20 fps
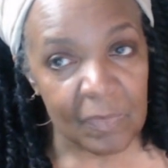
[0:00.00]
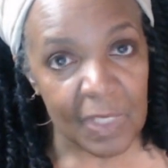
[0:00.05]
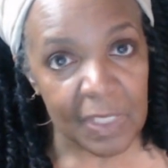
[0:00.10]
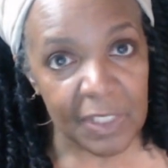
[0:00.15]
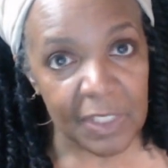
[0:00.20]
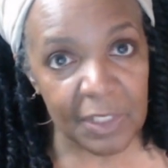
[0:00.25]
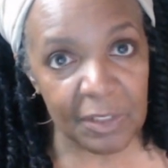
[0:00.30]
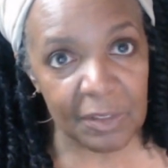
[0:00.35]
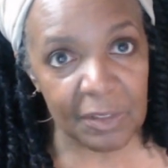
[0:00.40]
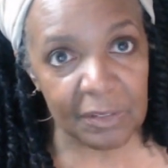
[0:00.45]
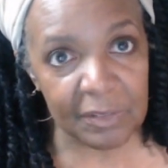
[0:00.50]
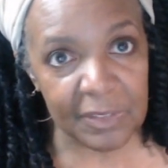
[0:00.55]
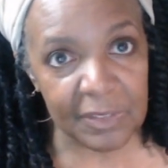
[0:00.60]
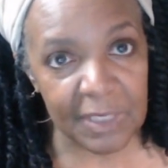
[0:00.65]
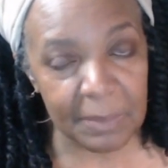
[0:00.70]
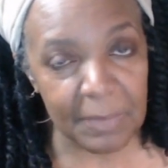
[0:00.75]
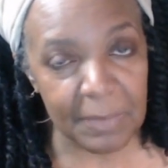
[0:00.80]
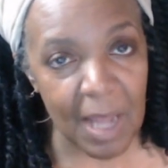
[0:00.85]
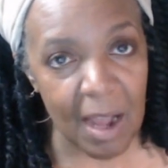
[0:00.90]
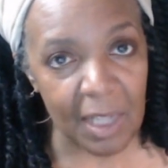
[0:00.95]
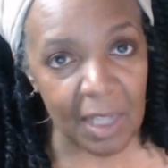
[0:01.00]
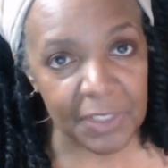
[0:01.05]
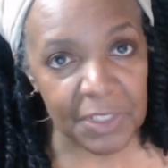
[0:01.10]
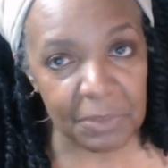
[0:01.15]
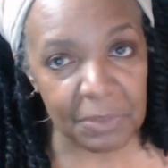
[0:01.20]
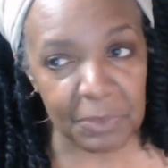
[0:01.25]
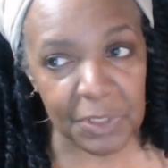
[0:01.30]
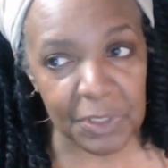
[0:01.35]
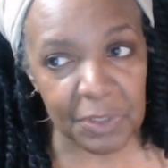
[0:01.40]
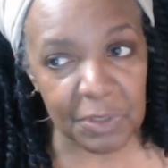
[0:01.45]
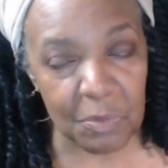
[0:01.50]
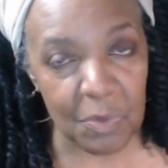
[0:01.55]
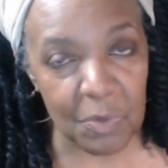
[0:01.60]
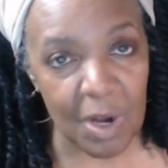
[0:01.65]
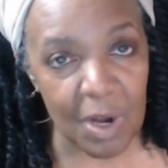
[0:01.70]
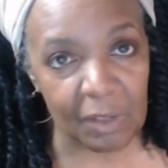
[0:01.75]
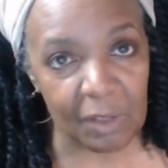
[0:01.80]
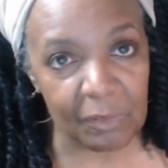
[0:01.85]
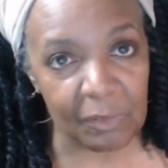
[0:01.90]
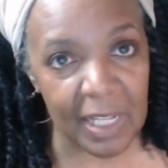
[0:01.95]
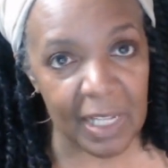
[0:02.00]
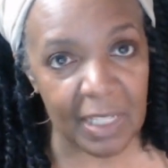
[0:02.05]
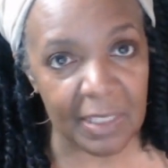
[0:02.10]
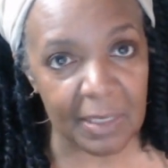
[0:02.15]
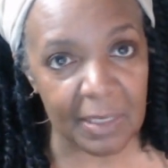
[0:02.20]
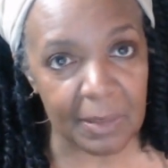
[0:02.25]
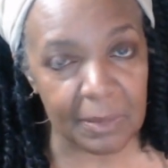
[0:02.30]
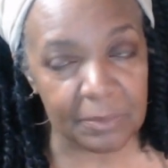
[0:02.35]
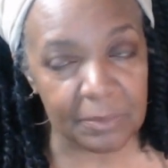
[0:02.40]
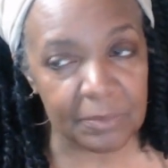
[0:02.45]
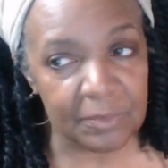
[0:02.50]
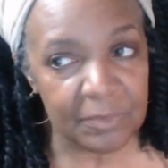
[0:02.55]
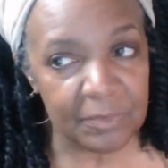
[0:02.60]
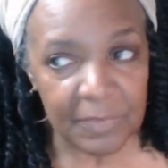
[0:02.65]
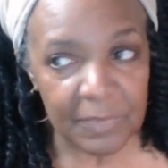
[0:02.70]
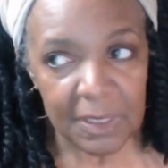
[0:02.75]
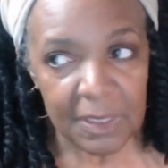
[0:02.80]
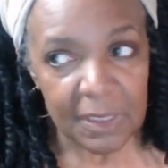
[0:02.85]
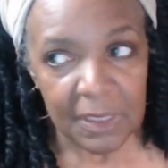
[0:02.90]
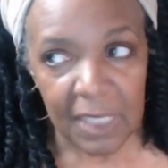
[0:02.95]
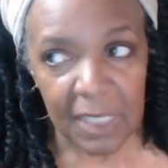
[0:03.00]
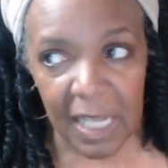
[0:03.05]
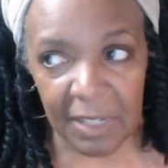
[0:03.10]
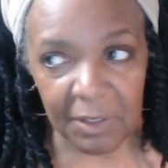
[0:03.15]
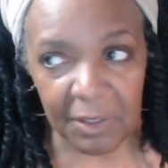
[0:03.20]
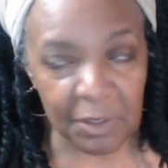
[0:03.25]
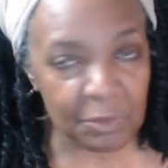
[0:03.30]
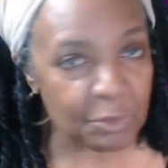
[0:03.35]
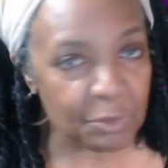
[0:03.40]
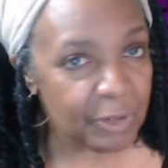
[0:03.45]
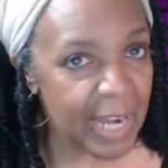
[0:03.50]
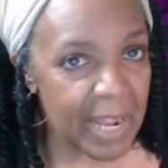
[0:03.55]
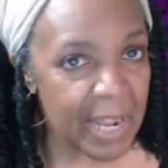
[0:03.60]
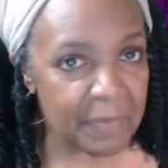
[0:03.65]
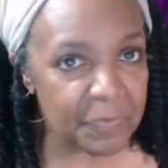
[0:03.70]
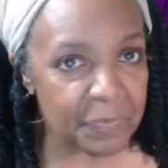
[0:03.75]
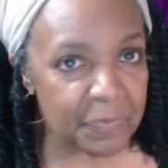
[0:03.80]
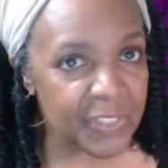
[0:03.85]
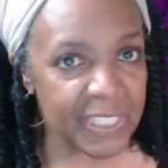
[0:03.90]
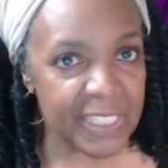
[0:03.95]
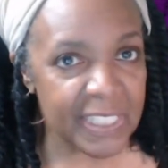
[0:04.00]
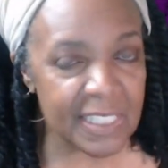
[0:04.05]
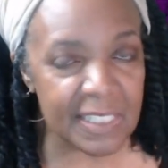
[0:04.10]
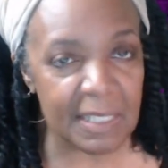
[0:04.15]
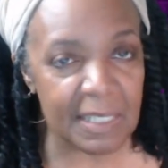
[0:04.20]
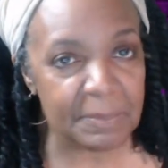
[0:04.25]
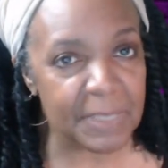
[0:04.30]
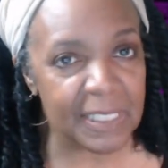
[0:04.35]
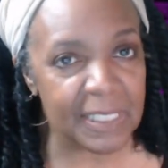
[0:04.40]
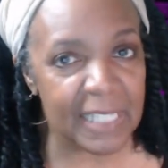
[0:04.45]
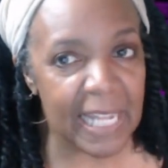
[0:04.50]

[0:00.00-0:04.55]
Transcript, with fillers: You know, some auction where you can walk around, a, I don't know, crab feed, something